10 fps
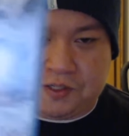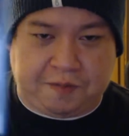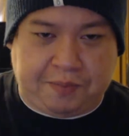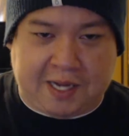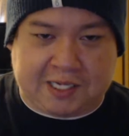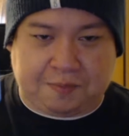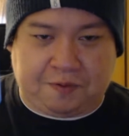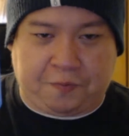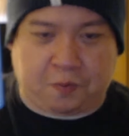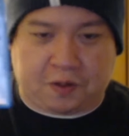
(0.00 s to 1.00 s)
Mission
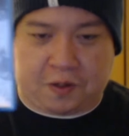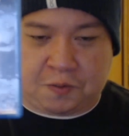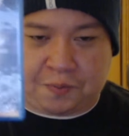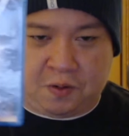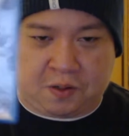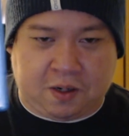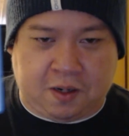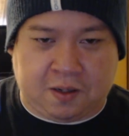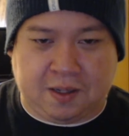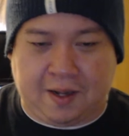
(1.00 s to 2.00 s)
Impossible 4: Ghost
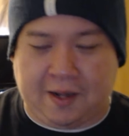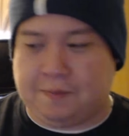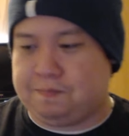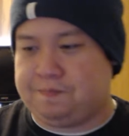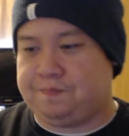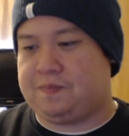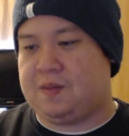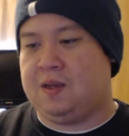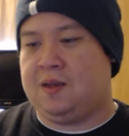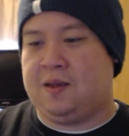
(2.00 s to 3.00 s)
Protocol.
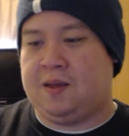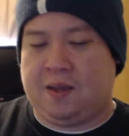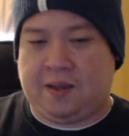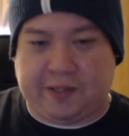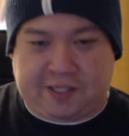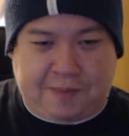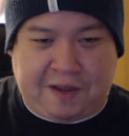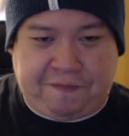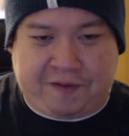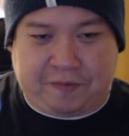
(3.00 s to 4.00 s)
This is
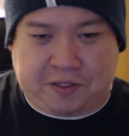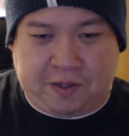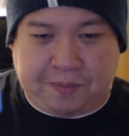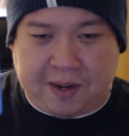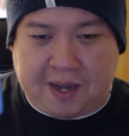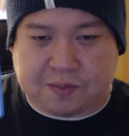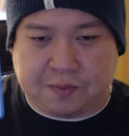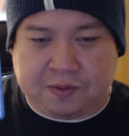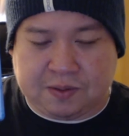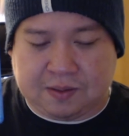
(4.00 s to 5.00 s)
my favorite Mission
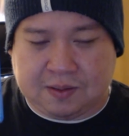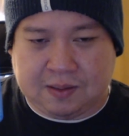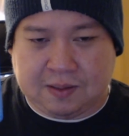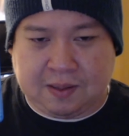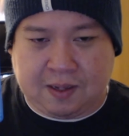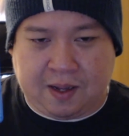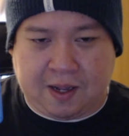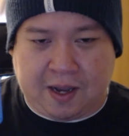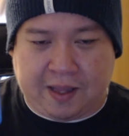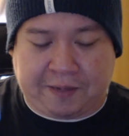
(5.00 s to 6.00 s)
Impossible.
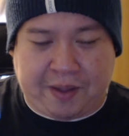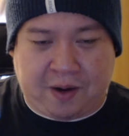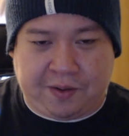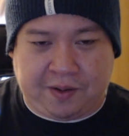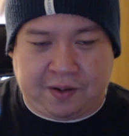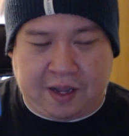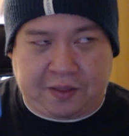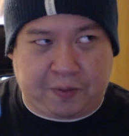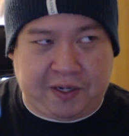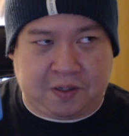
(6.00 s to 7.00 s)
I like it better than
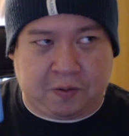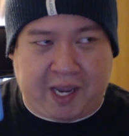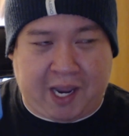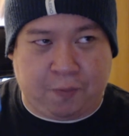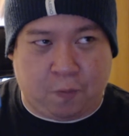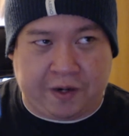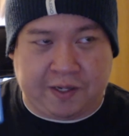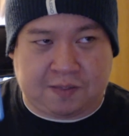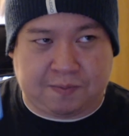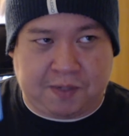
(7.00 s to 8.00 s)
3 is okay,
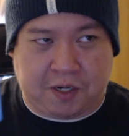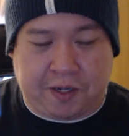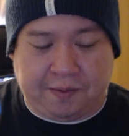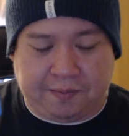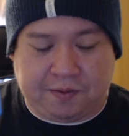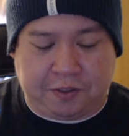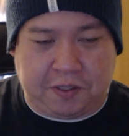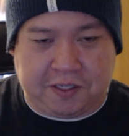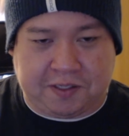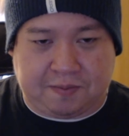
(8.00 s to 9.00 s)
1 is good,
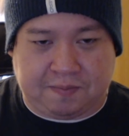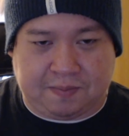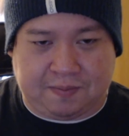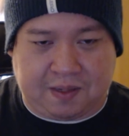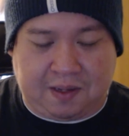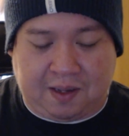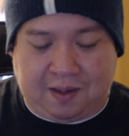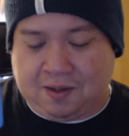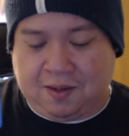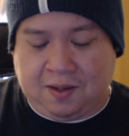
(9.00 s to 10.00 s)
2 is
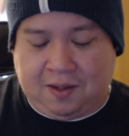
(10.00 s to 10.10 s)
nah.